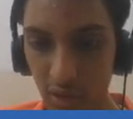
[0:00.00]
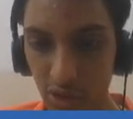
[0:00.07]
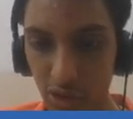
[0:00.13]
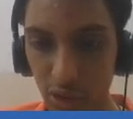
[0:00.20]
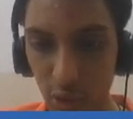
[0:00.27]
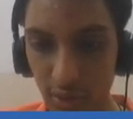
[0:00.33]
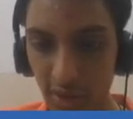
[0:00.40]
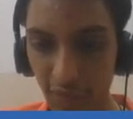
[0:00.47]

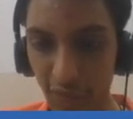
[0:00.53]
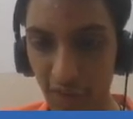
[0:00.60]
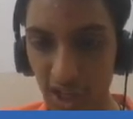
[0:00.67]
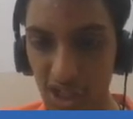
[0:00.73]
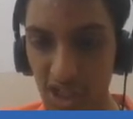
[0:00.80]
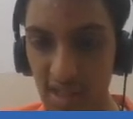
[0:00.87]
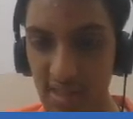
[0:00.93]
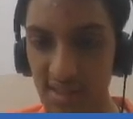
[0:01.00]
through the
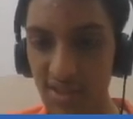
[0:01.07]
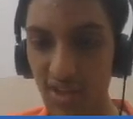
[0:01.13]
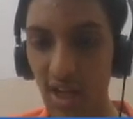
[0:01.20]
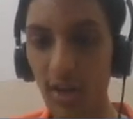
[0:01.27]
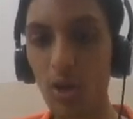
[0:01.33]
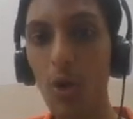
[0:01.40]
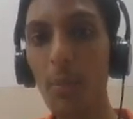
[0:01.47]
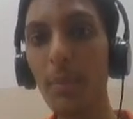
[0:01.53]
feces,
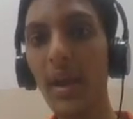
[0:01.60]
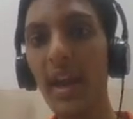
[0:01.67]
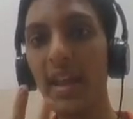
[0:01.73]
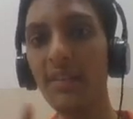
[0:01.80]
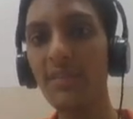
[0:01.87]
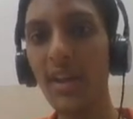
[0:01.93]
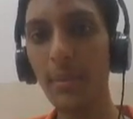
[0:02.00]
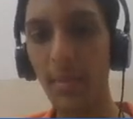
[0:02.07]

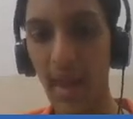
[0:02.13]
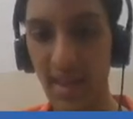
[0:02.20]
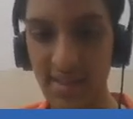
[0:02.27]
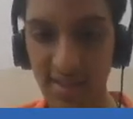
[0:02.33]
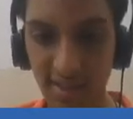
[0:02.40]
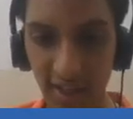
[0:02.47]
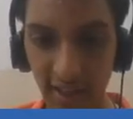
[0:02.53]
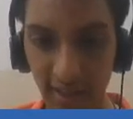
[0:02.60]
stercobilin will be
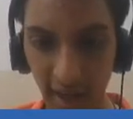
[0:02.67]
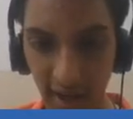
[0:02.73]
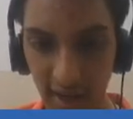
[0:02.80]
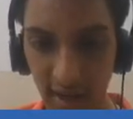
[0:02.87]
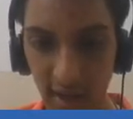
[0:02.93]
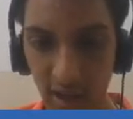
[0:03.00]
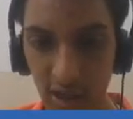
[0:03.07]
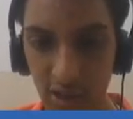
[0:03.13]
excreted.
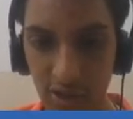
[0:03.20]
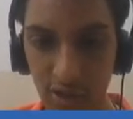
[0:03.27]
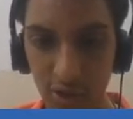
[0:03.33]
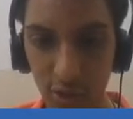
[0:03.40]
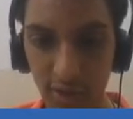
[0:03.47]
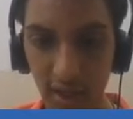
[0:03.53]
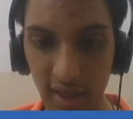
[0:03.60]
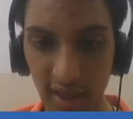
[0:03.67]

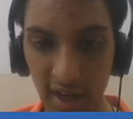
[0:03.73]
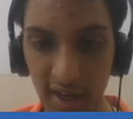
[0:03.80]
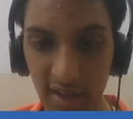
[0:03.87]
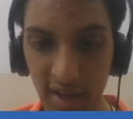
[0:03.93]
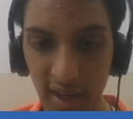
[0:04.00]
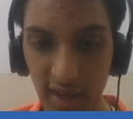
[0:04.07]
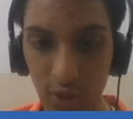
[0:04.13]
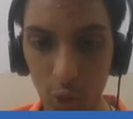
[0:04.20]
Through the
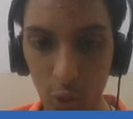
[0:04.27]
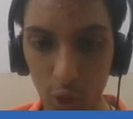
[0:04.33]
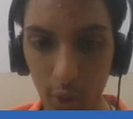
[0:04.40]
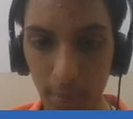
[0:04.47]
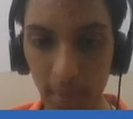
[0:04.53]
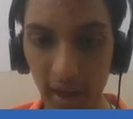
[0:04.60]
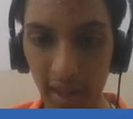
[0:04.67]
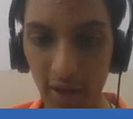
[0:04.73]
kidney,
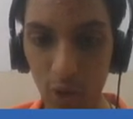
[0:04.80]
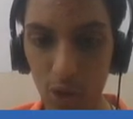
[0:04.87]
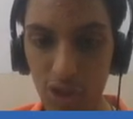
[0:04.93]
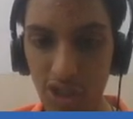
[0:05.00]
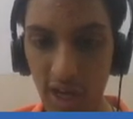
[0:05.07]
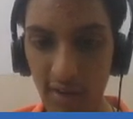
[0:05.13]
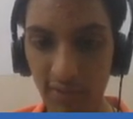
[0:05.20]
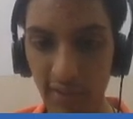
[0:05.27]

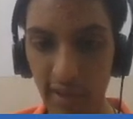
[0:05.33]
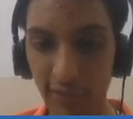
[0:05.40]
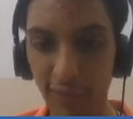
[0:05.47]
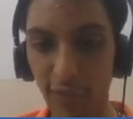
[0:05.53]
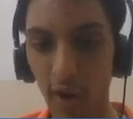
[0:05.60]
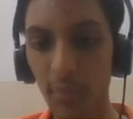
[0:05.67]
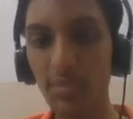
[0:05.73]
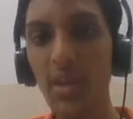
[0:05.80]
urobilinogen will
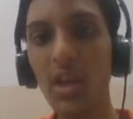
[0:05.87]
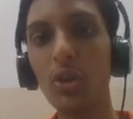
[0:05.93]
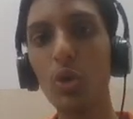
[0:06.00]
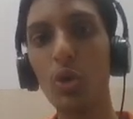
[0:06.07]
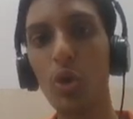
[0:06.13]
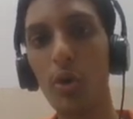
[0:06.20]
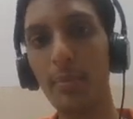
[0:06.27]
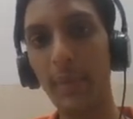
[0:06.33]
form the
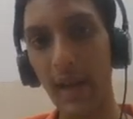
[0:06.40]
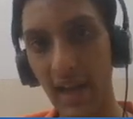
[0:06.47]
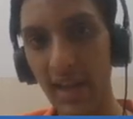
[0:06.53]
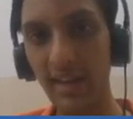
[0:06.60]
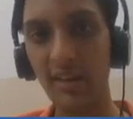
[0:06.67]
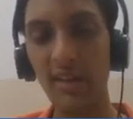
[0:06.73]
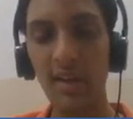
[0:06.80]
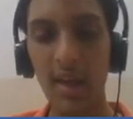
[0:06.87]

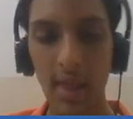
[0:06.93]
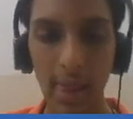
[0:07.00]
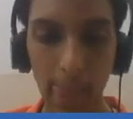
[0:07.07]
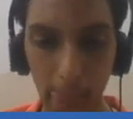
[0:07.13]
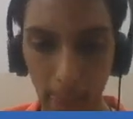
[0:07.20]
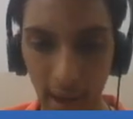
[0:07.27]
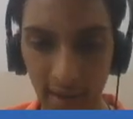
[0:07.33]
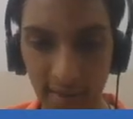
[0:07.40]
urobilin,
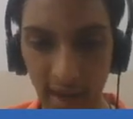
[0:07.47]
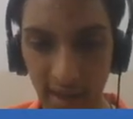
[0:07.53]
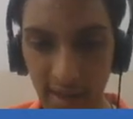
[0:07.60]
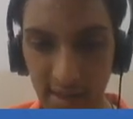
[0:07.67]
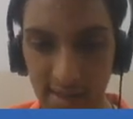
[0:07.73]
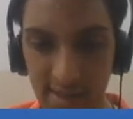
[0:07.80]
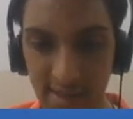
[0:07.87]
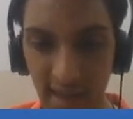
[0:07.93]
and that
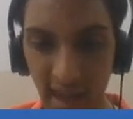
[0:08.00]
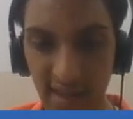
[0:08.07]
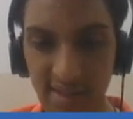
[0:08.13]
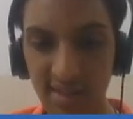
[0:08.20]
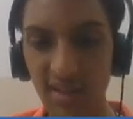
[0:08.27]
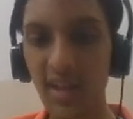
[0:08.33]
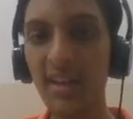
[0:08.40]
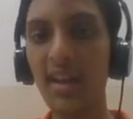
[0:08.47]
is
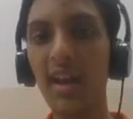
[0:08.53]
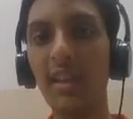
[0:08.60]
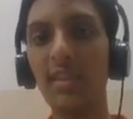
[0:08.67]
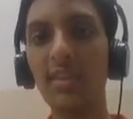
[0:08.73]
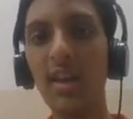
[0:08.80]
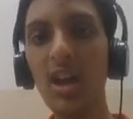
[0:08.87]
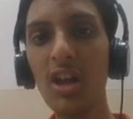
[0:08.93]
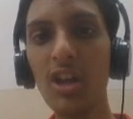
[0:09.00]
excreted in
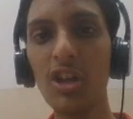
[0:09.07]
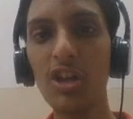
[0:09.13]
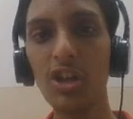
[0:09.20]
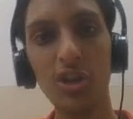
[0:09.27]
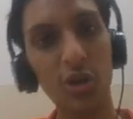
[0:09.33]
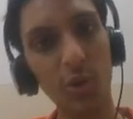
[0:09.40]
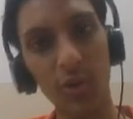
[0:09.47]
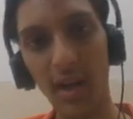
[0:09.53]
the
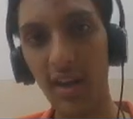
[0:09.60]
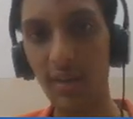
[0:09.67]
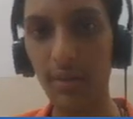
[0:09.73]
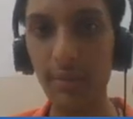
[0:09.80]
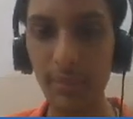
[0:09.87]
urine.